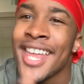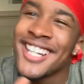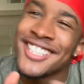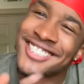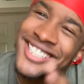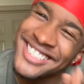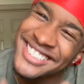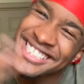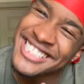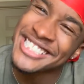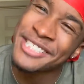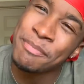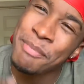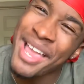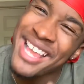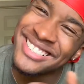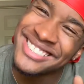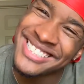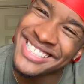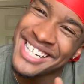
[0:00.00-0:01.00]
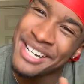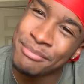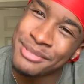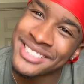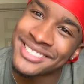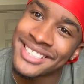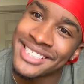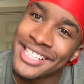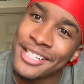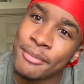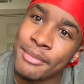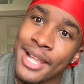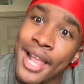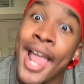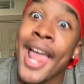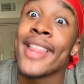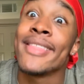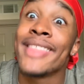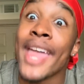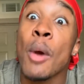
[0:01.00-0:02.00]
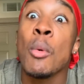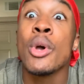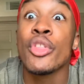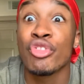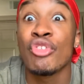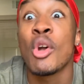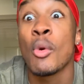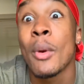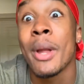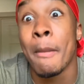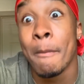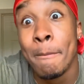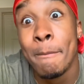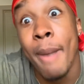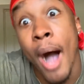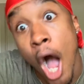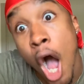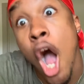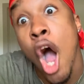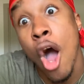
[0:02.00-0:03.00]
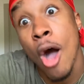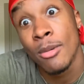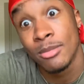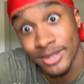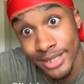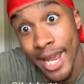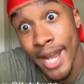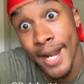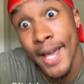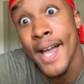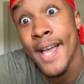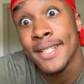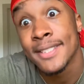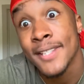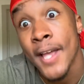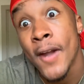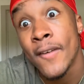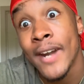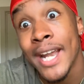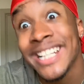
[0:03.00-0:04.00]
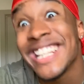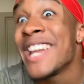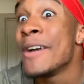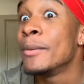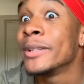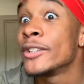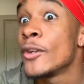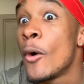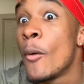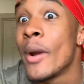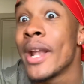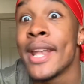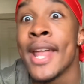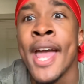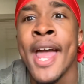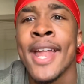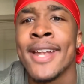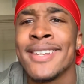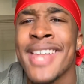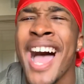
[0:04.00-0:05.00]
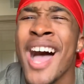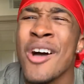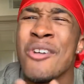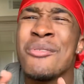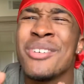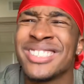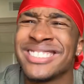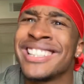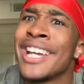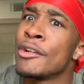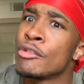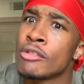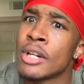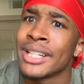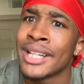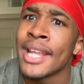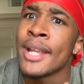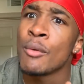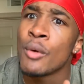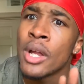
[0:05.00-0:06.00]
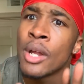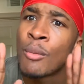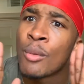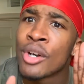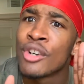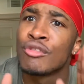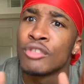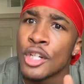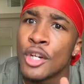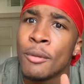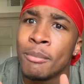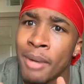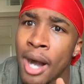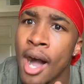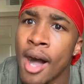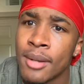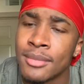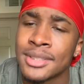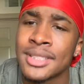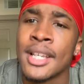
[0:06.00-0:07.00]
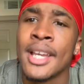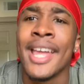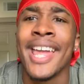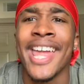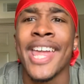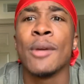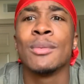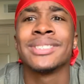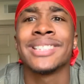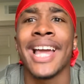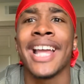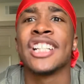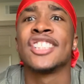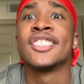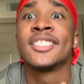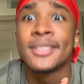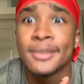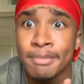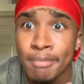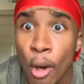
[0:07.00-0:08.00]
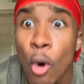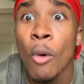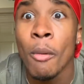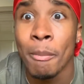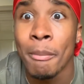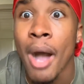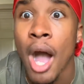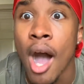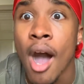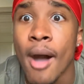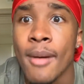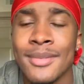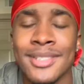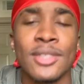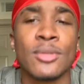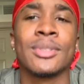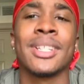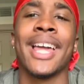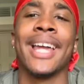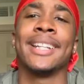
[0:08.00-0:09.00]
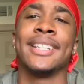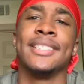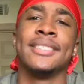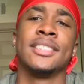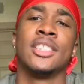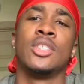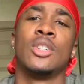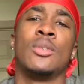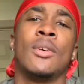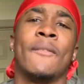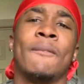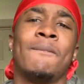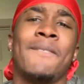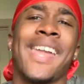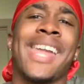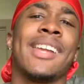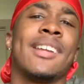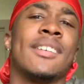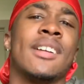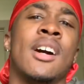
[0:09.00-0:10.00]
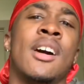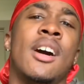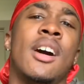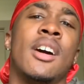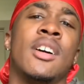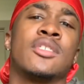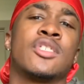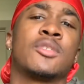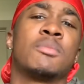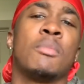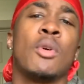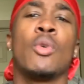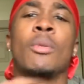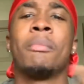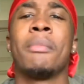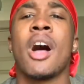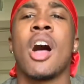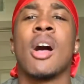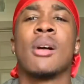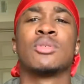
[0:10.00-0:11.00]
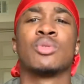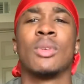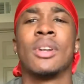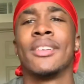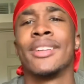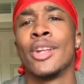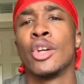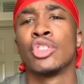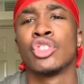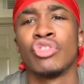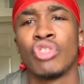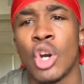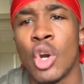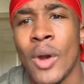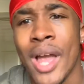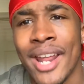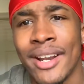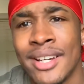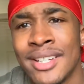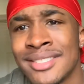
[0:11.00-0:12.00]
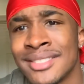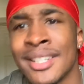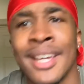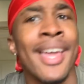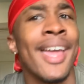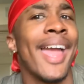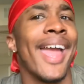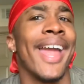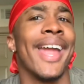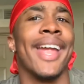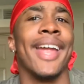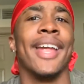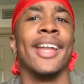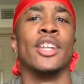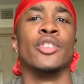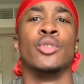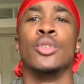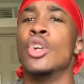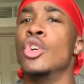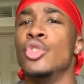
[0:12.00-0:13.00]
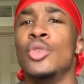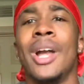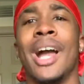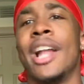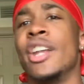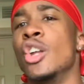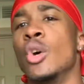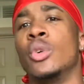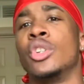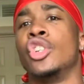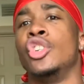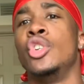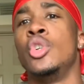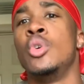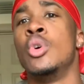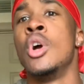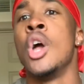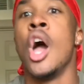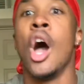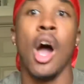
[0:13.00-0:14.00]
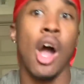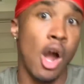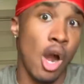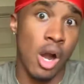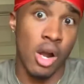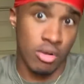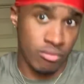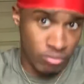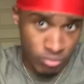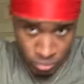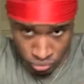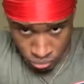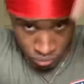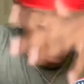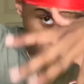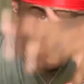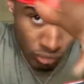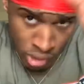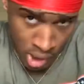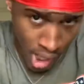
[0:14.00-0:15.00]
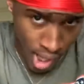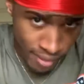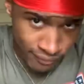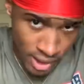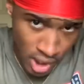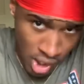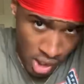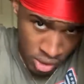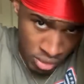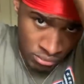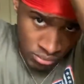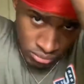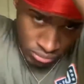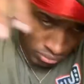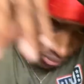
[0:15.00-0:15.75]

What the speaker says: just to spice it up just a little bit, they were throwing bombs at us, all right? They were throwing, now I don't want to say, it weren't real bombs. It was like smoke bombs. It was like these little fake smoke bombs where they'll throw at us. And, you know, you got to know what to do. Cover!